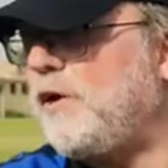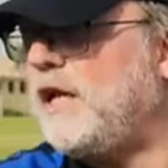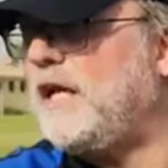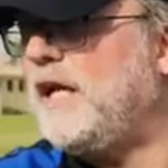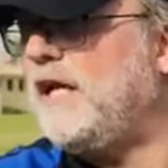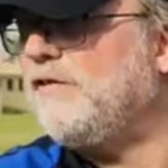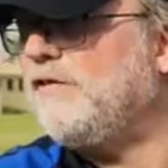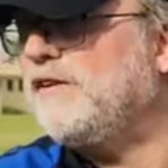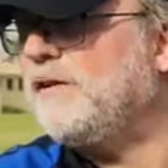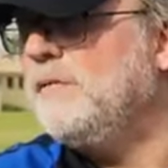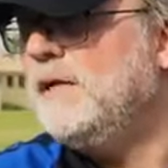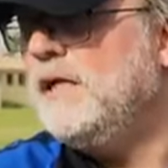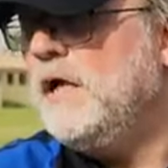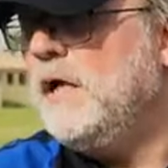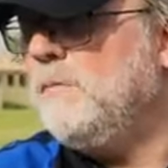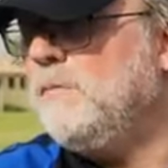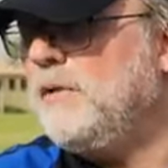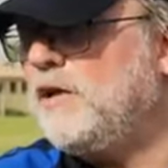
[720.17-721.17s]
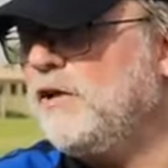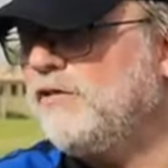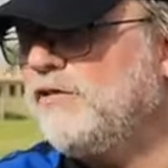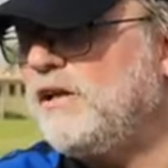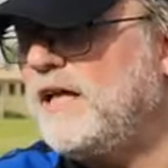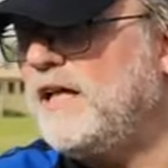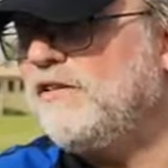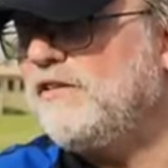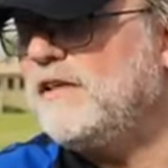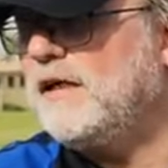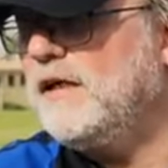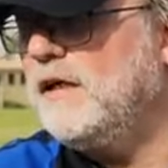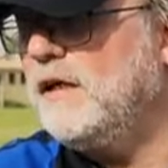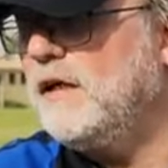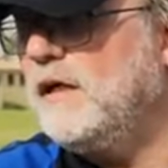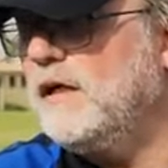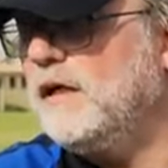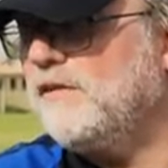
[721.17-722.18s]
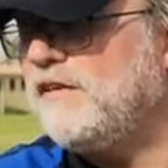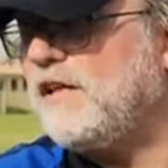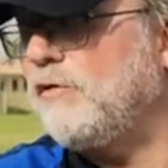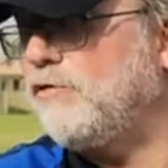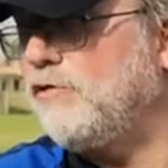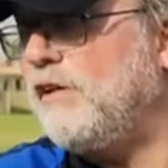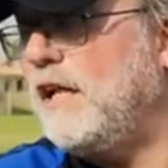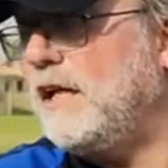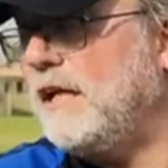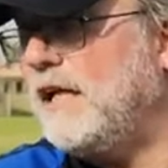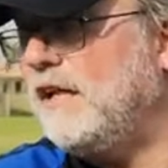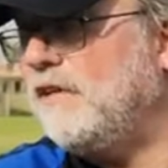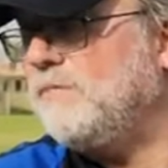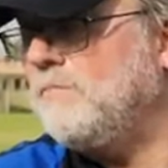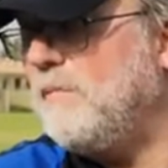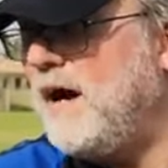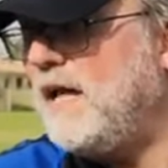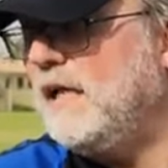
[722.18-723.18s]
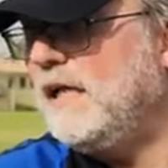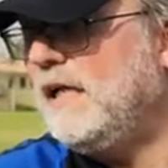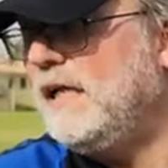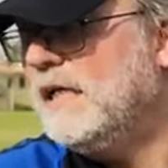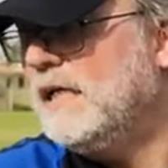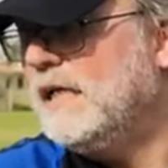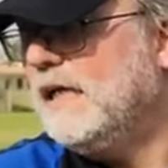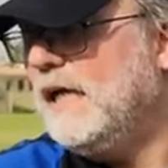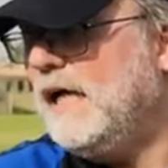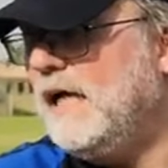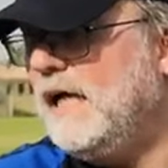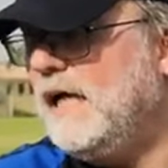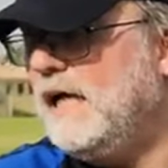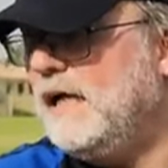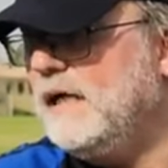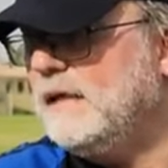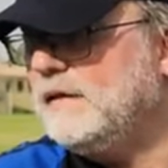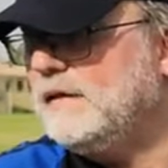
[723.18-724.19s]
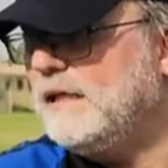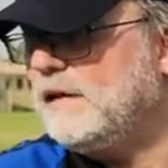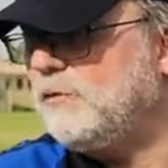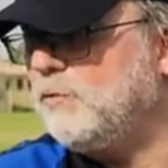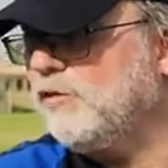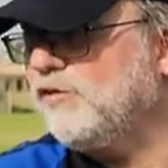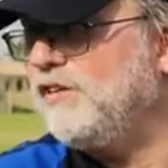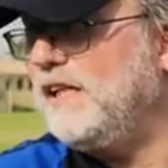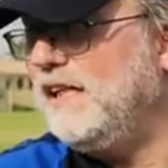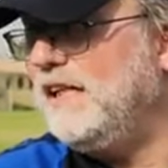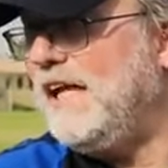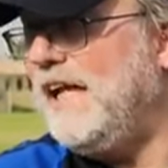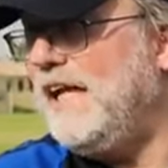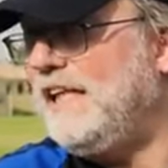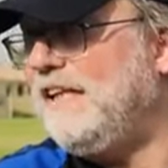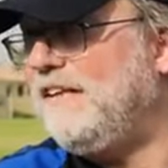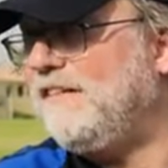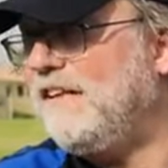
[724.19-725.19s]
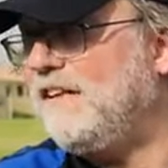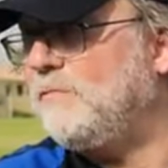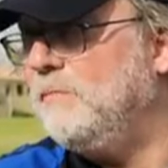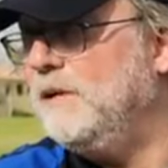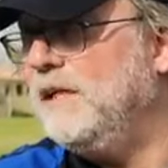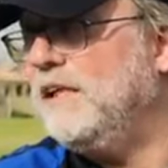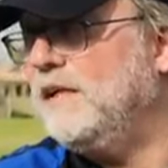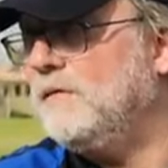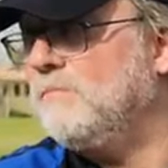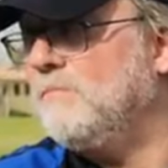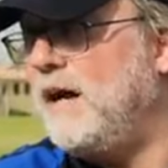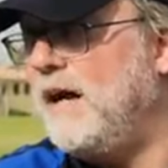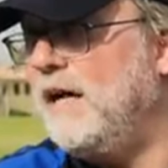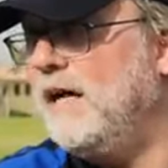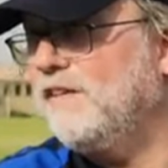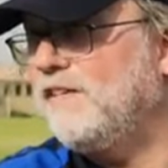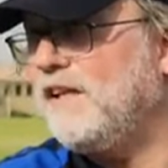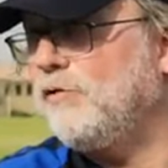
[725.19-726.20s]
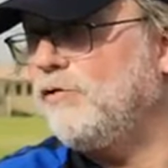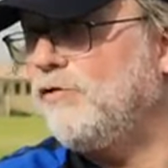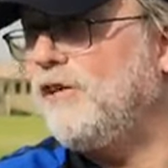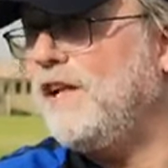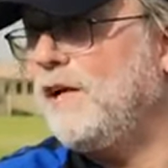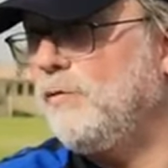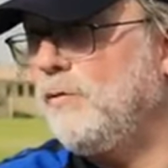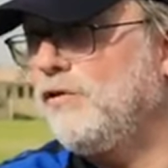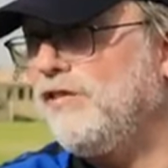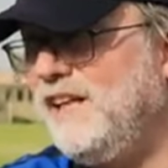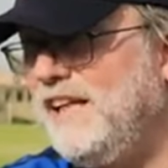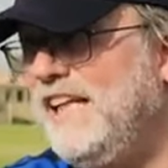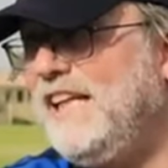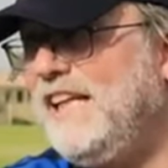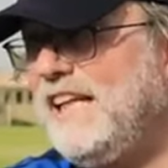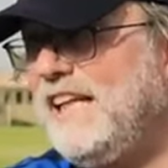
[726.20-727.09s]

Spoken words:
against them, because against South Sudan, against Mali, that was still the 86th minute. South Sudan was leading